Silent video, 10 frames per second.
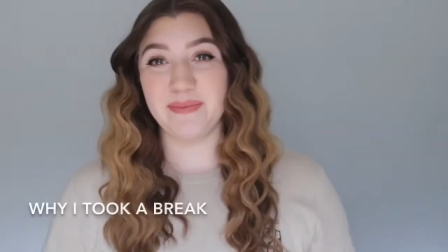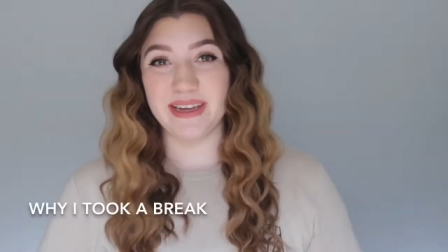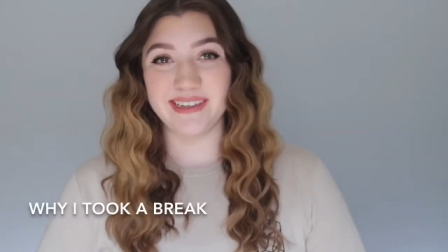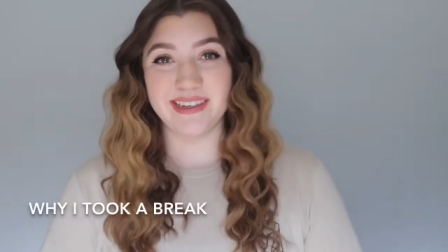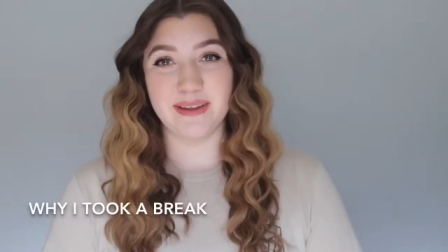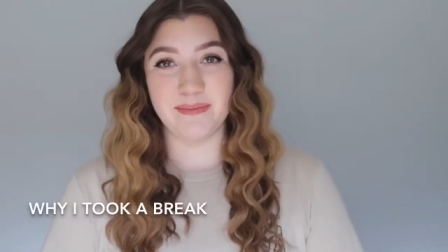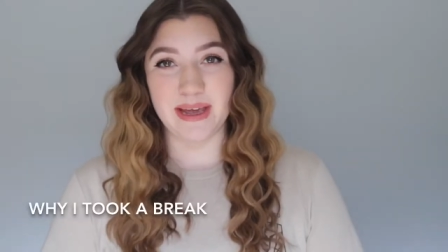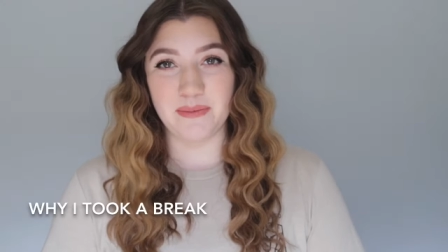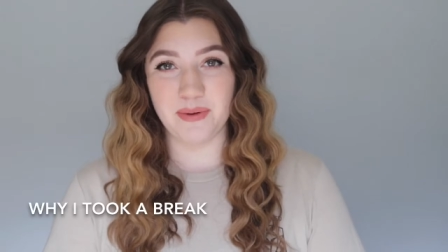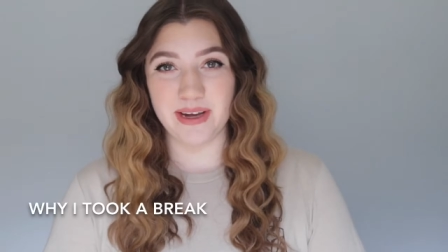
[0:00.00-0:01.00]
into the
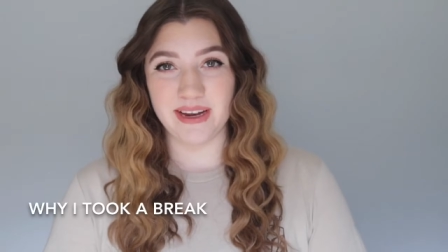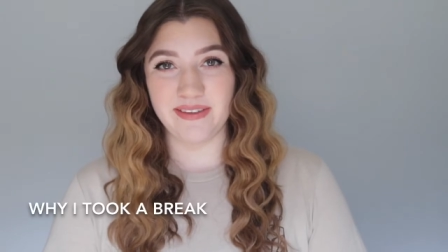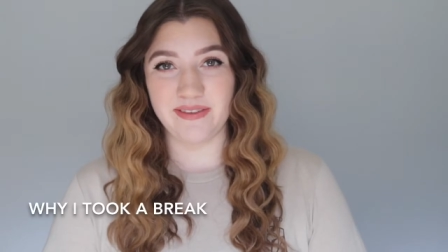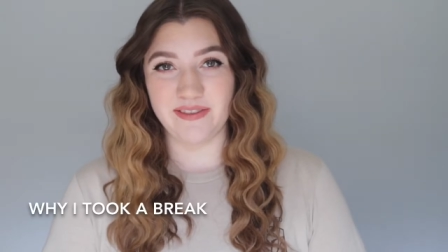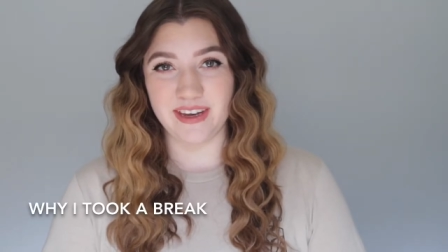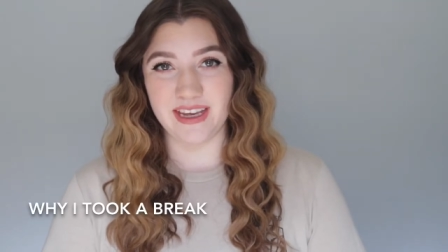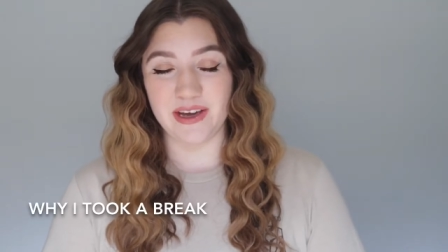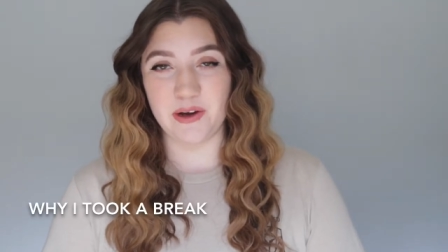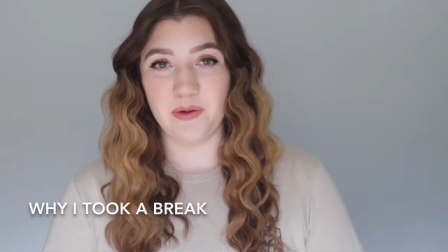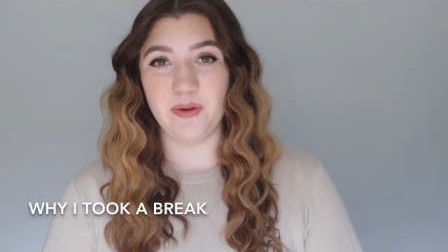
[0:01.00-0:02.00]
main point of the
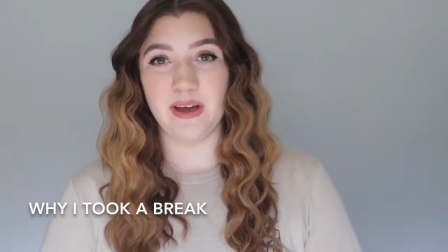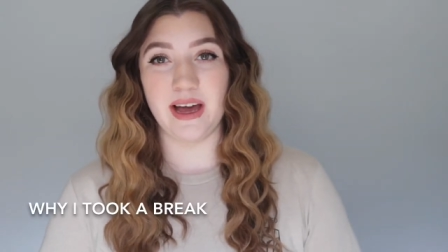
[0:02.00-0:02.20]
video,